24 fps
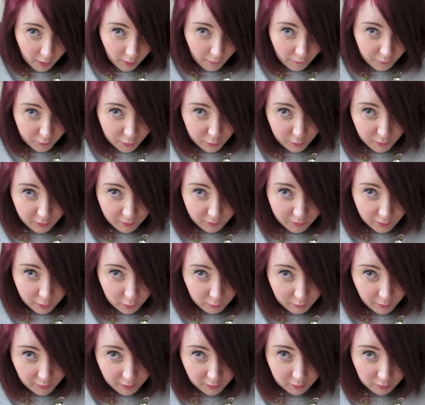And you can see
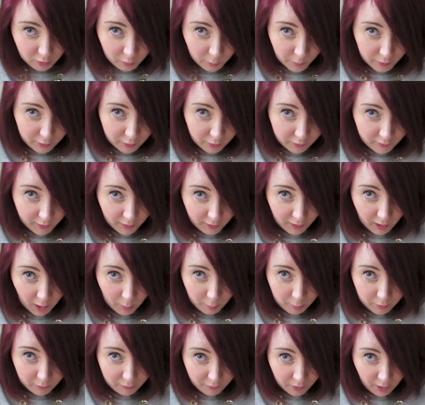already just by doing that a
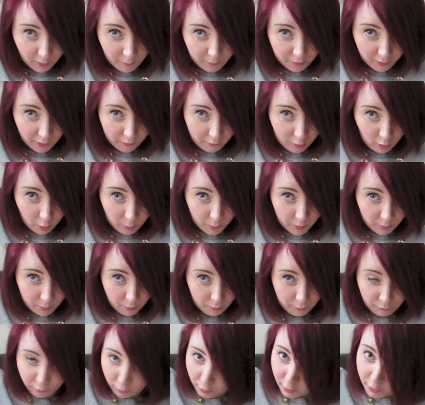couple of times that I've got a bit
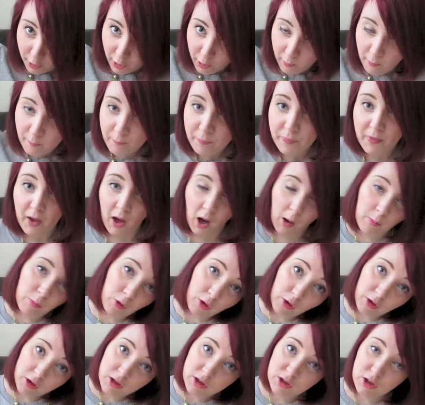more volume. I'm
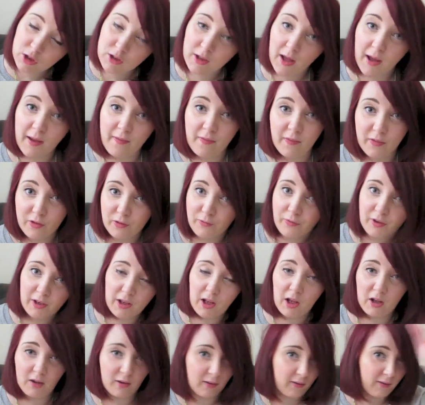not going to do that in this
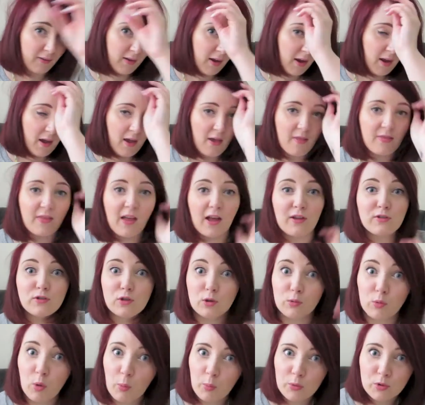video because that's
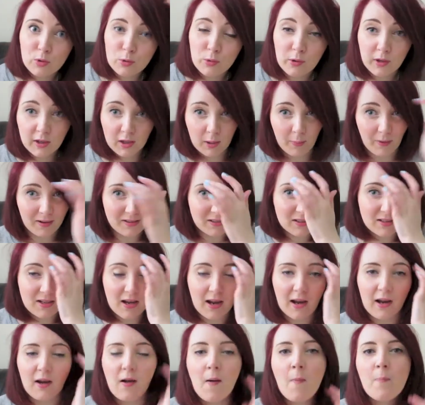not what we're talking about
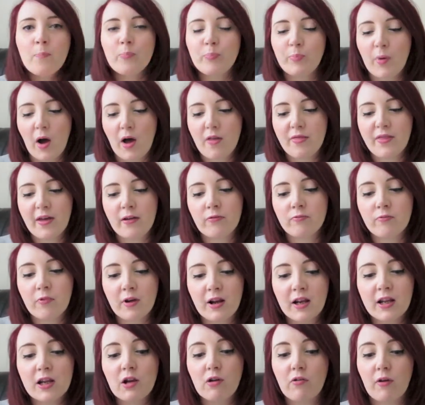today, but they're
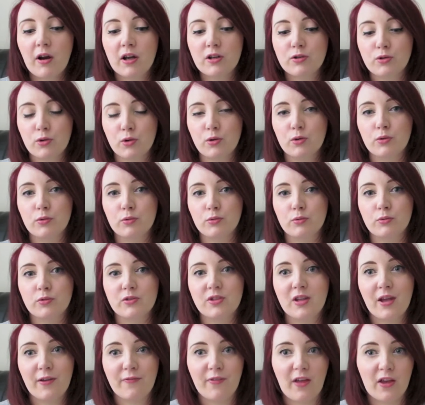really great
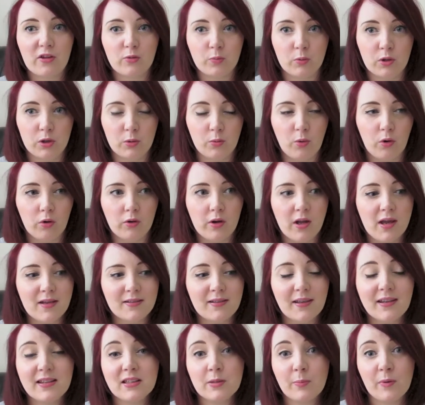tools if that's what you want. It
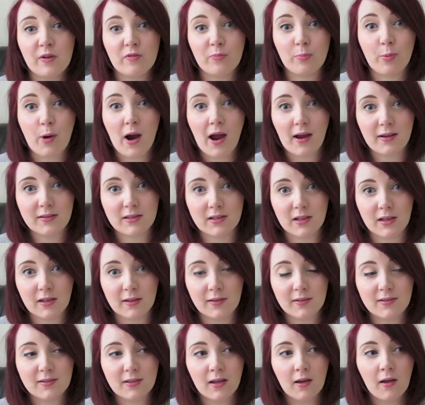takes a bit of
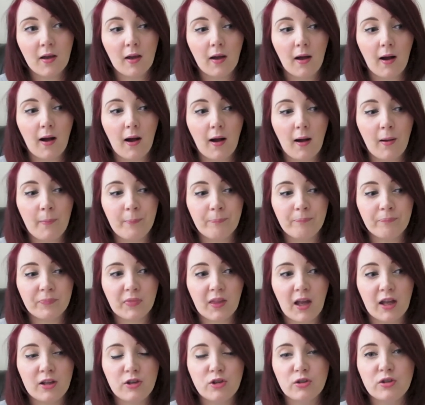practice,
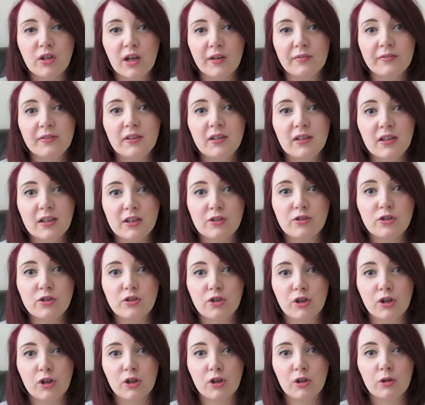and you definitely need to
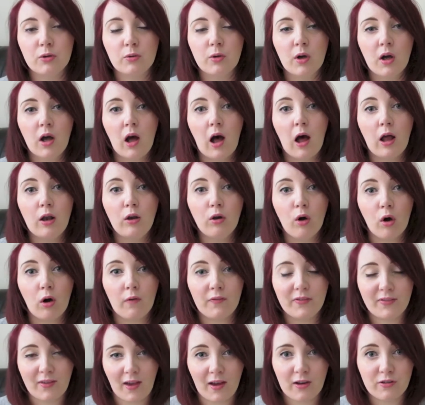do a lot
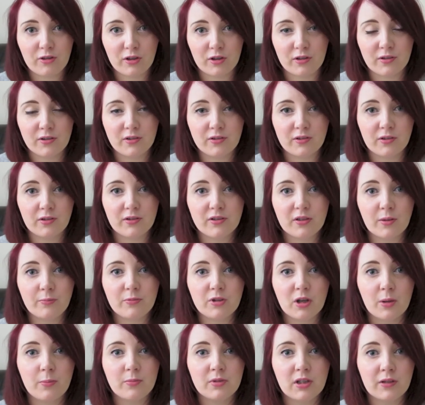of sections and
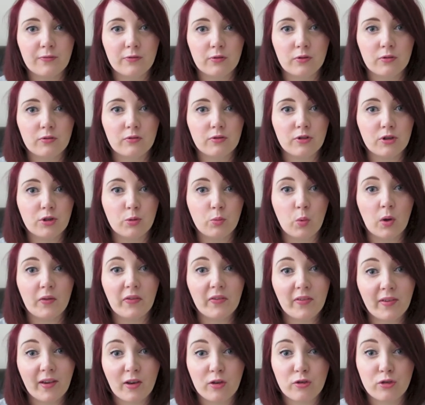sometimes even do
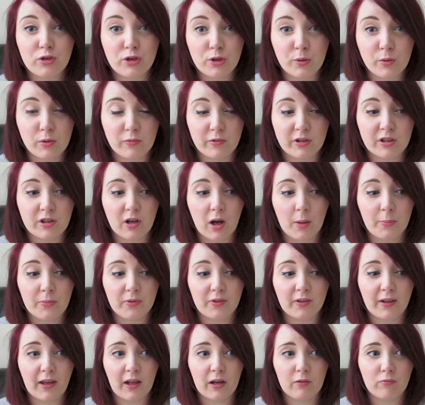one section 2 or 3
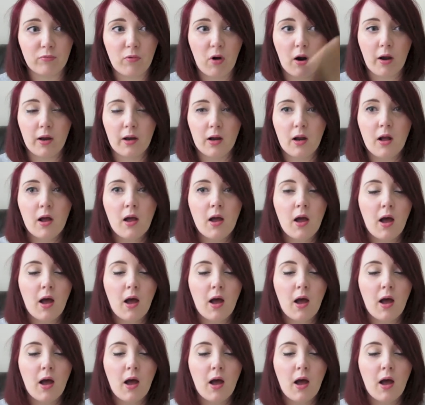times to get it right.